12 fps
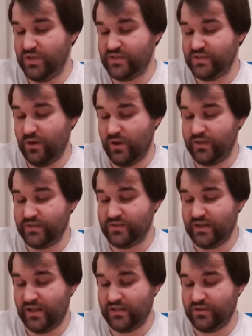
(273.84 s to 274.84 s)
a sign,
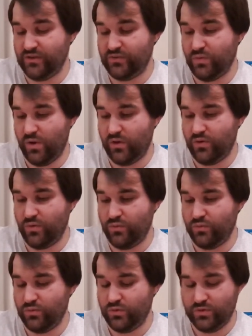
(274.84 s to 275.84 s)
so that looks quite cool.
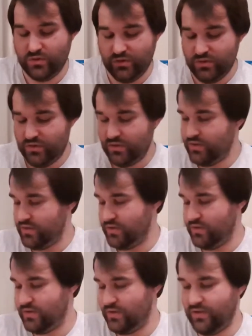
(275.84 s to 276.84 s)

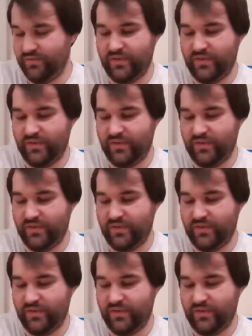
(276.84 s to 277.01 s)
The